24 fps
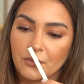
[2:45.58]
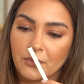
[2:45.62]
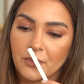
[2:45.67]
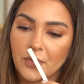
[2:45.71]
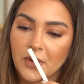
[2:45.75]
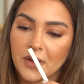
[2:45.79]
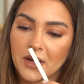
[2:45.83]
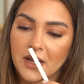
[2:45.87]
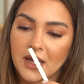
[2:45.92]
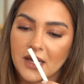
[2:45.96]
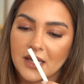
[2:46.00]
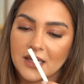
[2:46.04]

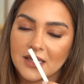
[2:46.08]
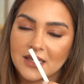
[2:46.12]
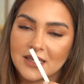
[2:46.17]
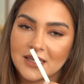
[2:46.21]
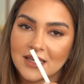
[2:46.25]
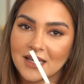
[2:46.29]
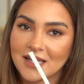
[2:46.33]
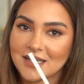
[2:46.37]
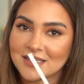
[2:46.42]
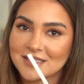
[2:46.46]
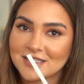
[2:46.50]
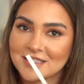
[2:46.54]
But I
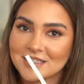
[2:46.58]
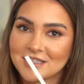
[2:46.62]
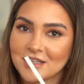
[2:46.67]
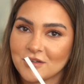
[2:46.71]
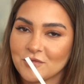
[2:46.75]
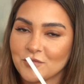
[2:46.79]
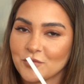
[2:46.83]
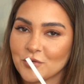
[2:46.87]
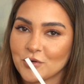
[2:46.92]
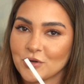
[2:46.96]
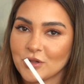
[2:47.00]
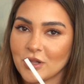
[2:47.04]
guess that
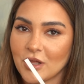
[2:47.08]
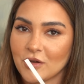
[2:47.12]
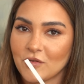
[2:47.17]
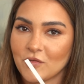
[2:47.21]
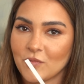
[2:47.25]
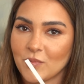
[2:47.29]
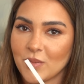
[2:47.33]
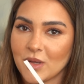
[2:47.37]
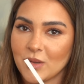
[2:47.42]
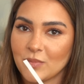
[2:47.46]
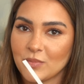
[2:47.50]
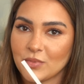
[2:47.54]
for a lot
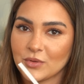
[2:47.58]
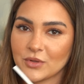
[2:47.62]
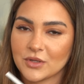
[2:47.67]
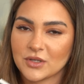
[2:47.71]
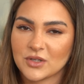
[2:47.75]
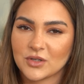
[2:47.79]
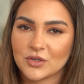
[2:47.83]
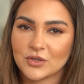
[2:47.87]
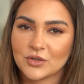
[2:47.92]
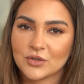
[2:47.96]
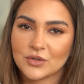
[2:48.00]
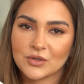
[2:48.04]
of people
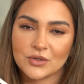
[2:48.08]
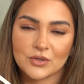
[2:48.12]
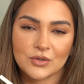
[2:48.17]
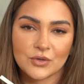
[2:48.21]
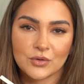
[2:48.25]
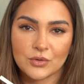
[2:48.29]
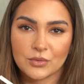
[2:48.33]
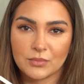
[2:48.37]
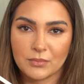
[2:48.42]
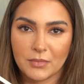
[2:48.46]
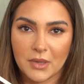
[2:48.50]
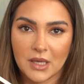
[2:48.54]
it
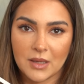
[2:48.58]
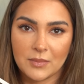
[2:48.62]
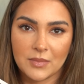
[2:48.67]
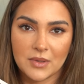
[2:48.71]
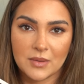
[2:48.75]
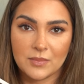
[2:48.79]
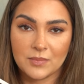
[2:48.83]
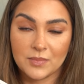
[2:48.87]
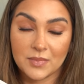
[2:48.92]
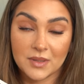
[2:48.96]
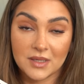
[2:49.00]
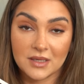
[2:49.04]
could maybe
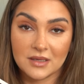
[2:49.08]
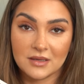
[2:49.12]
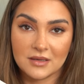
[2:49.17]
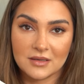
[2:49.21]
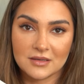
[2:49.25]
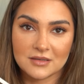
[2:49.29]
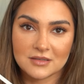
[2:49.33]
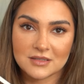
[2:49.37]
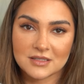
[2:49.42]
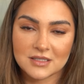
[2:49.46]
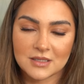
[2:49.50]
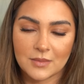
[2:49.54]

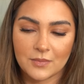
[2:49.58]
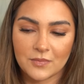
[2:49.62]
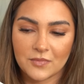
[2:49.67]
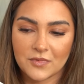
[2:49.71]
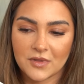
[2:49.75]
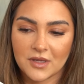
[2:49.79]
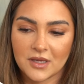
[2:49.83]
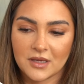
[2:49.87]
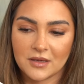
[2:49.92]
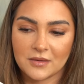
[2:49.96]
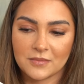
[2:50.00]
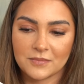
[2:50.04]
be
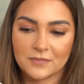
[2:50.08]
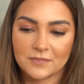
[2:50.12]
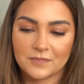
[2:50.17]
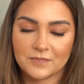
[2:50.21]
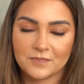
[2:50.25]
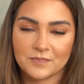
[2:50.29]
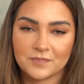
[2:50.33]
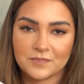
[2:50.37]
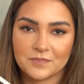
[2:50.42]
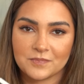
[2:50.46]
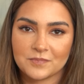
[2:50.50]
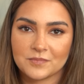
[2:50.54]
something
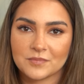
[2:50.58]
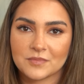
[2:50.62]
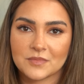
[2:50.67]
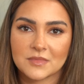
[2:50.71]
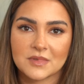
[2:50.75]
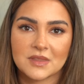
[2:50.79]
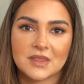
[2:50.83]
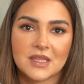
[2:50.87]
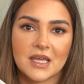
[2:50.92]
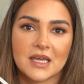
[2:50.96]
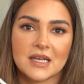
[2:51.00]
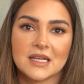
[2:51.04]

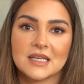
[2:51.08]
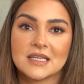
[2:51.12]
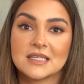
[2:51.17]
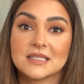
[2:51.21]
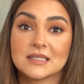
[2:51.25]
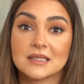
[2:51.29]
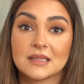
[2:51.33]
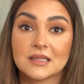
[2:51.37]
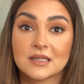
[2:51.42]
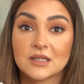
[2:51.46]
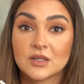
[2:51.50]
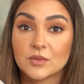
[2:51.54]
that is
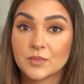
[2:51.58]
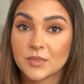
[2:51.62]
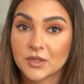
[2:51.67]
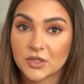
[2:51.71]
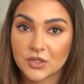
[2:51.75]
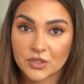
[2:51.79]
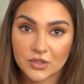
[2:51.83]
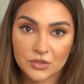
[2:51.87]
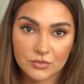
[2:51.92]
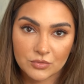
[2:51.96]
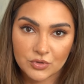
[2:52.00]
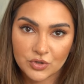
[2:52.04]
a little
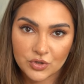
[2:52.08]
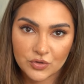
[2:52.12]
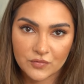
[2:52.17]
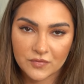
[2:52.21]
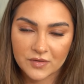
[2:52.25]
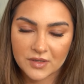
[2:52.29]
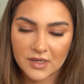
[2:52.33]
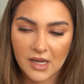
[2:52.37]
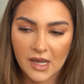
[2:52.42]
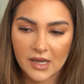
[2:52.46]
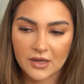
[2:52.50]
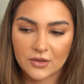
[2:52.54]
bit
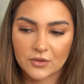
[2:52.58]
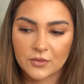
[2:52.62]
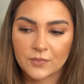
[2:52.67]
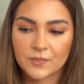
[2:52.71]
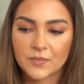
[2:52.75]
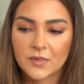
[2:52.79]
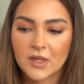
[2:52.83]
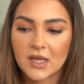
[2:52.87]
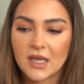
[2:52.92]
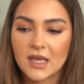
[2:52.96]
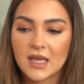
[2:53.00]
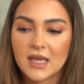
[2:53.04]
juvenile.
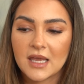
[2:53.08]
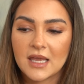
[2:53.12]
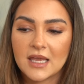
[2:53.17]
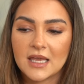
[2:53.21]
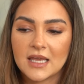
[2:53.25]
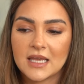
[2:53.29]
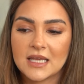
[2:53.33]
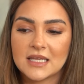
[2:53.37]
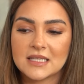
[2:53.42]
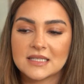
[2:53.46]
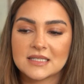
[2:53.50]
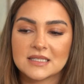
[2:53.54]

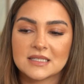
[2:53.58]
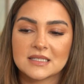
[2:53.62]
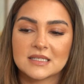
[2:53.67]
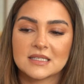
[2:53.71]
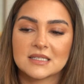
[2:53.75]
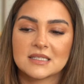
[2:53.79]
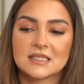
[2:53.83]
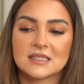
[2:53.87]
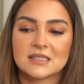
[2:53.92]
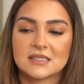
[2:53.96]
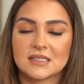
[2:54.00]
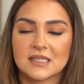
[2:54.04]
It's in
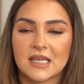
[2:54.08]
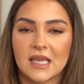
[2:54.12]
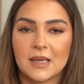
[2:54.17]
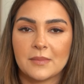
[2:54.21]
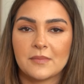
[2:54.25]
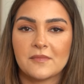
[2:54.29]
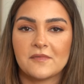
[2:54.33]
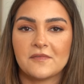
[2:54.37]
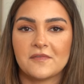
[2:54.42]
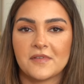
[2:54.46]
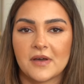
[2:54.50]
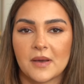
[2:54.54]
the
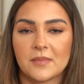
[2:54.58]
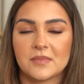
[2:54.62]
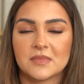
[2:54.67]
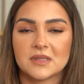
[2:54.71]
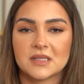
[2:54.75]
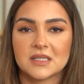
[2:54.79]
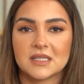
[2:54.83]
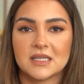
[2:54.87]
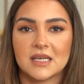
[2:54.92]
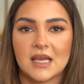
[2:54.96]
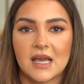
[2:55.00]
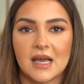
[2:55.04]
same
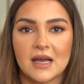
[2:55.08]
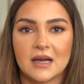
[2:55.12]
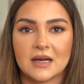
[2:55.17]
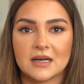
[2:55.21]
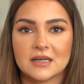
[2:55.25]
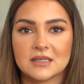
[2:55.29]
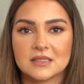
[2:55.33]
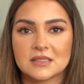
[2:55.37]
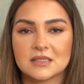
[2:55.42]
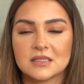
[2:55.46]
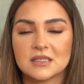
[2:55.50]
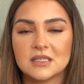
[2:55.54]
family
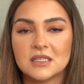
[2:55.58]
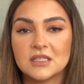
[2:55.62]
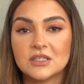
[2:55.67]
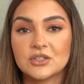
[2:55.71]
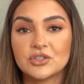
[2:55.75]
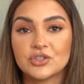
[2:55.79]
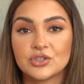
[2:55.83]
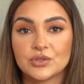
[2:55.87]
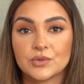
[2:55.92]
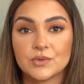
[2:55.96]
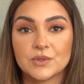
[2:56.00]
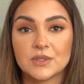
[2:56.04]
as
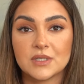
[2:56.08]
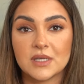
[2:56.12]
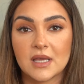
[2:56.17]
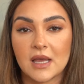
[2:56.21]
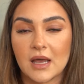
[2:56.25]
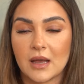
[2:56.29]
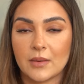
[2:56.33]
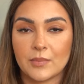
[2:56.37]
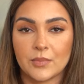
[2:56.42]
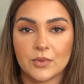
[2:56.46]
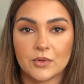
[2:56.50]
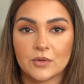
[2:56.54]
Eden Juicy
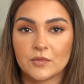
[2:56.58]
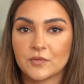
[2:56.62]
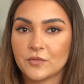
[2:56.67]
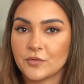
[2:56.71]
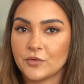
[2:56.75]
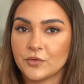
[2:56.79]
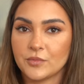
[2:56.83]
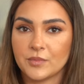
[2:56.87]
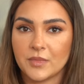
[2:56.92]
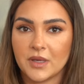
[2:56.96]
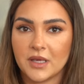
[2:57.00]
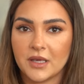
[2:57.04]
Apple
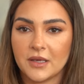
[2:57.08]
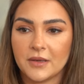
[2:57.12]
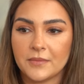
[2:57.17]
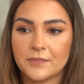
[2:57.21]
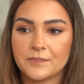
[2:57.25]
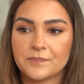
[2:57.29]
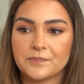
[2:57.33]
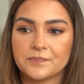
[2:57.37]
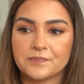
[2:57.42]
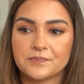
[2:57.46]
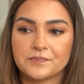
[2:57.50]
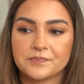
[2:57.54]
for
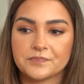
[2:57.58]
me.